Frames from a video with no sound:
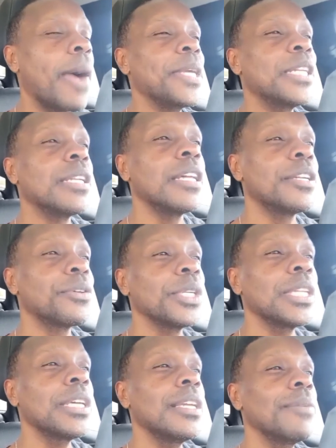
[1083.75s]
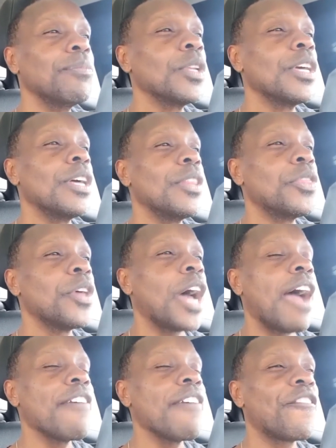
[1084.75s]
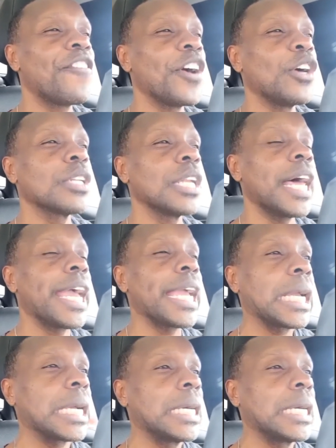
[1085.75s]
I mean, literally, I felt like